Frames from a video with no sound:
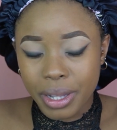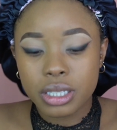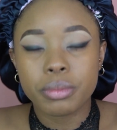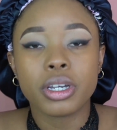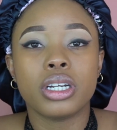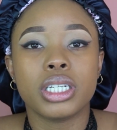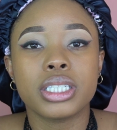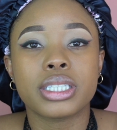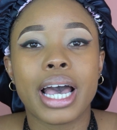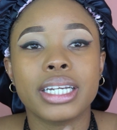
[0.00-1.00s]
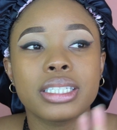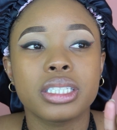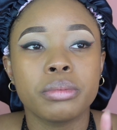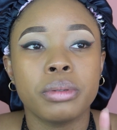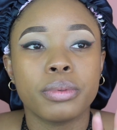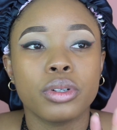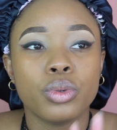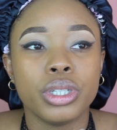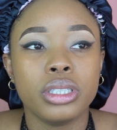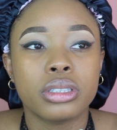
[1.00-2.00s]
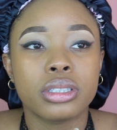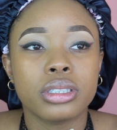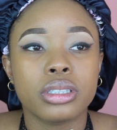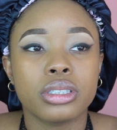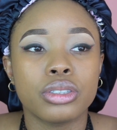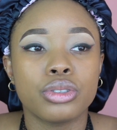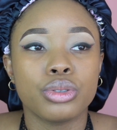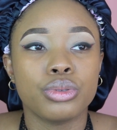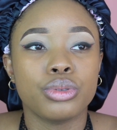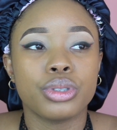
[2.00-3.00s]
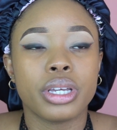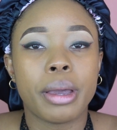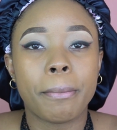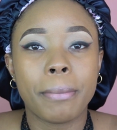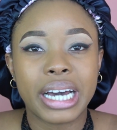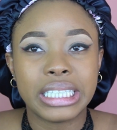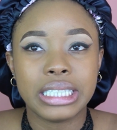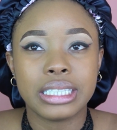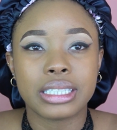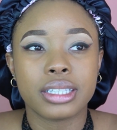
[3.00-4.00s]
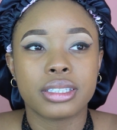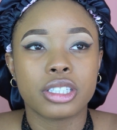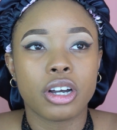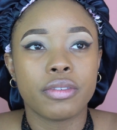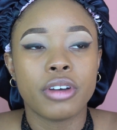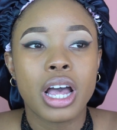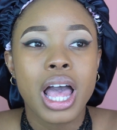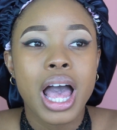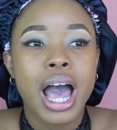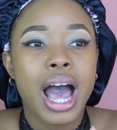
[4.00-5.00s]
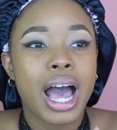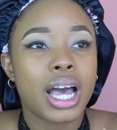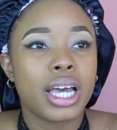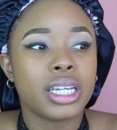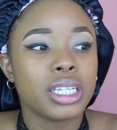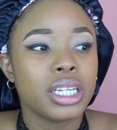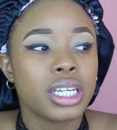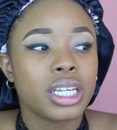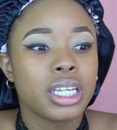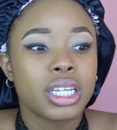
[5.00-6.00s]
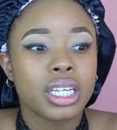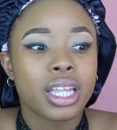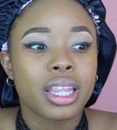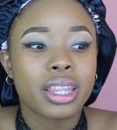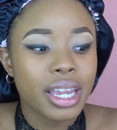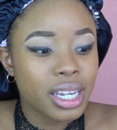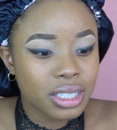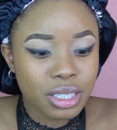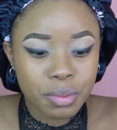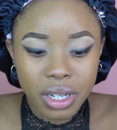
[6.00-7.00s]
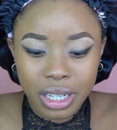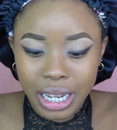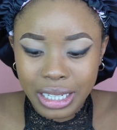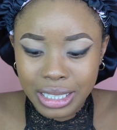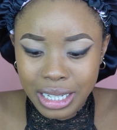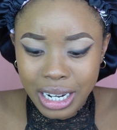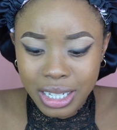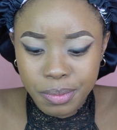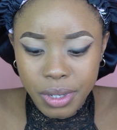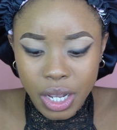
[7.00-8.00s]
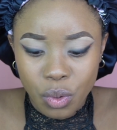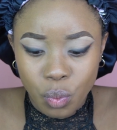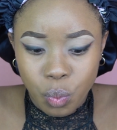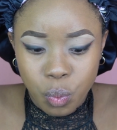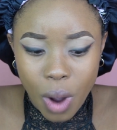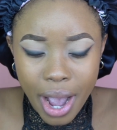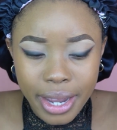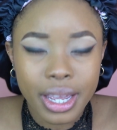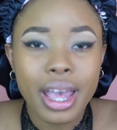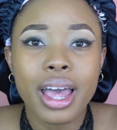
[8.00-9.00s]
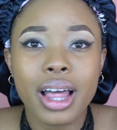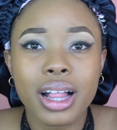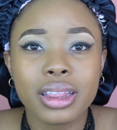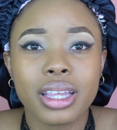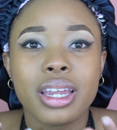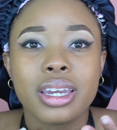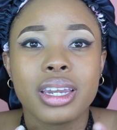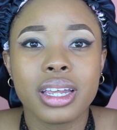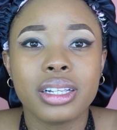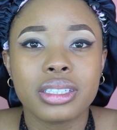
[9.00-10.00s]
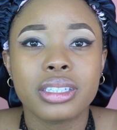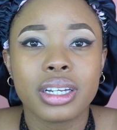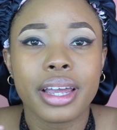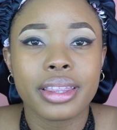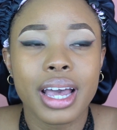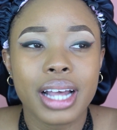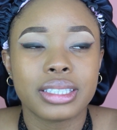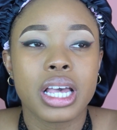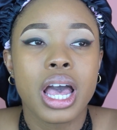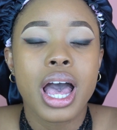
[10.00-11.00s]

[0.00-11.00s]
And to be honest, I just see people going to do their manis and stuff. And their nails just be looking like this. And I just be like, why the hell their nails look like that?